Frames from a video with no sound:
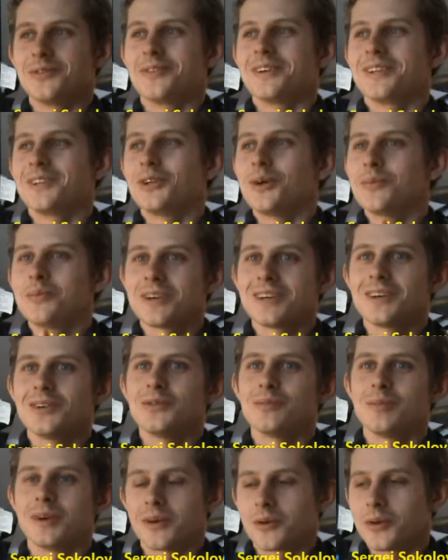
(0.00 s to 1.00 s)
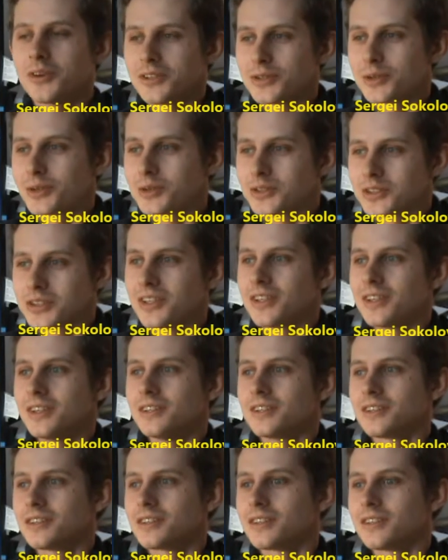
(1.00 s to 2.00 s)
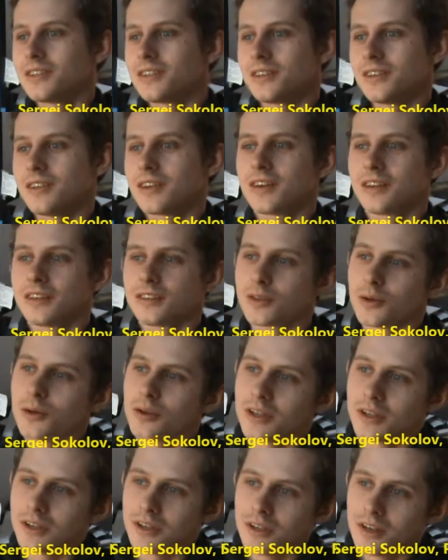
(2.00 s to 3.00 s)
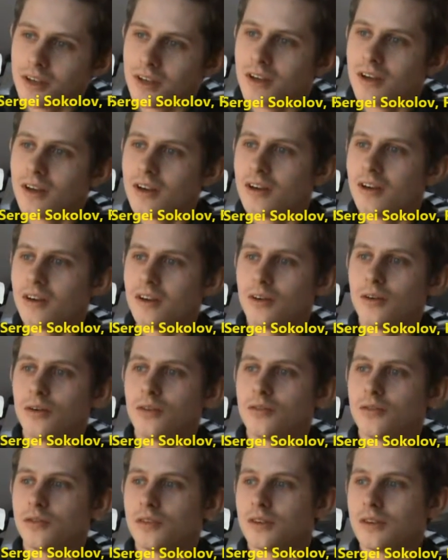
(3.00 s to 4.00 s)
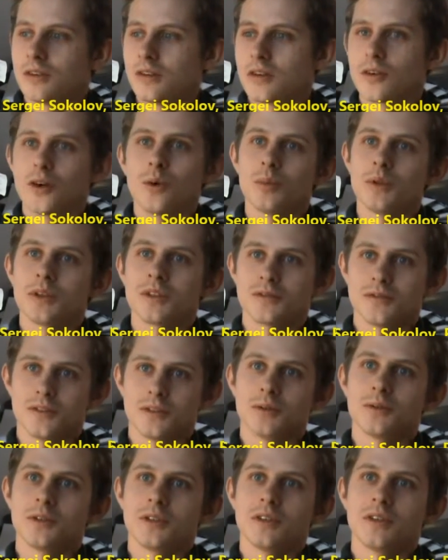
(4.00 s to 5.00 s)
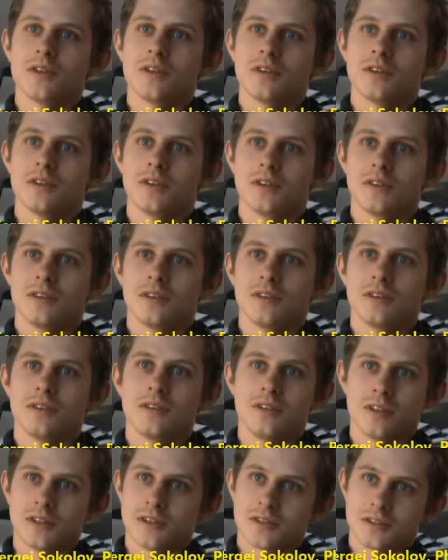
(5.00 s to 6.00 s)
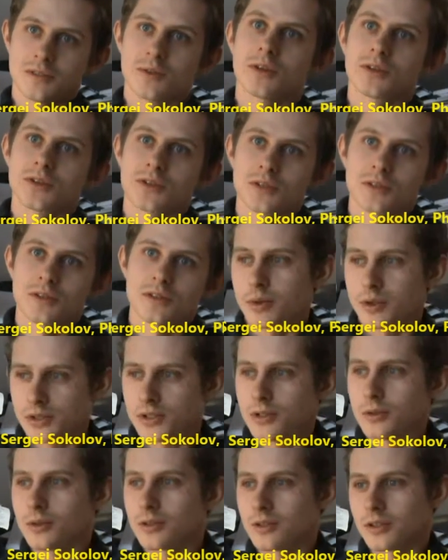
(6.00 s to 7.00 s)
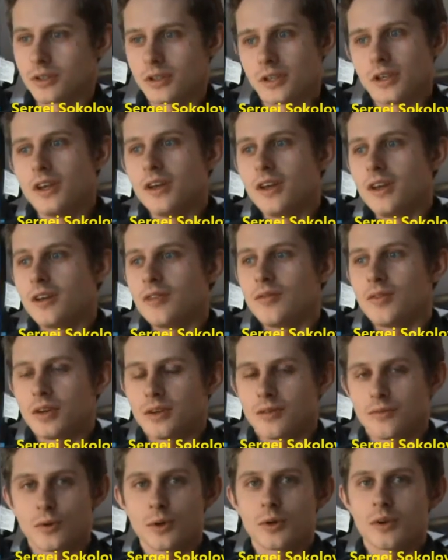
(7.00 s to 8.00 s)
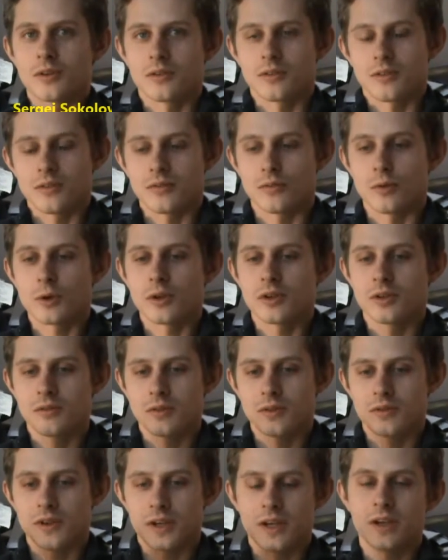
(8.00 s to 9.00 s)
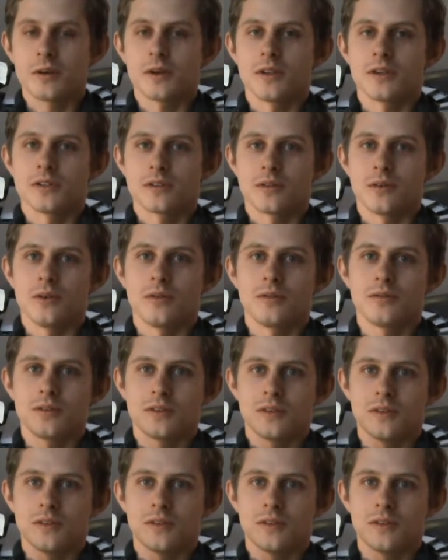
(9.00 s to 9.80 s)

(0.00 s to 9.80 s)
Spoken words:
The topic of my research is controlling of complex photonic nanostructures. Particularly, we are working with arrays of